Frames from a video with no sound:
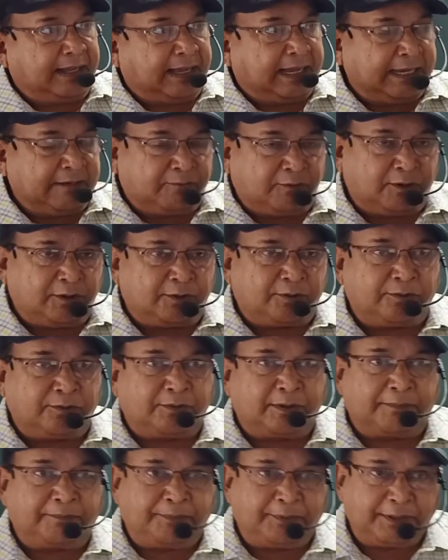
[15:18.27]
I want to
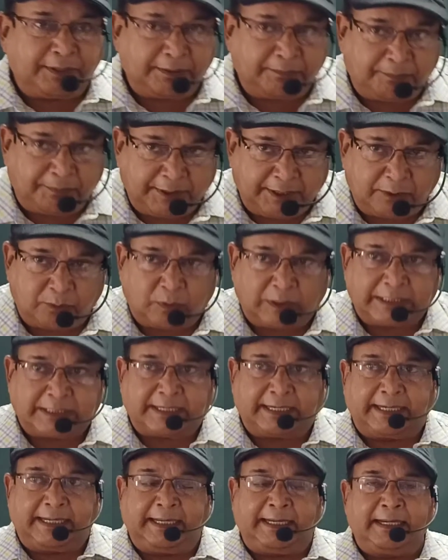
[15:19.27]
repeat once
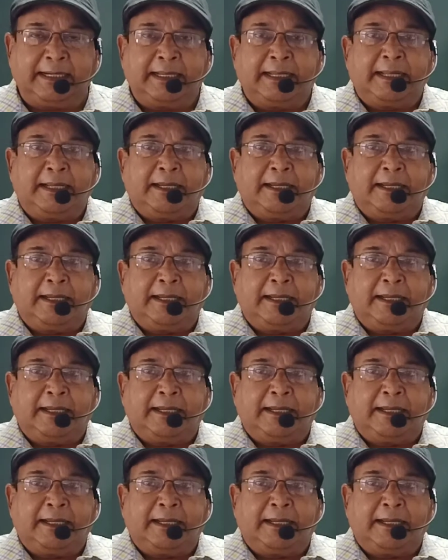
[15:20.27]
again.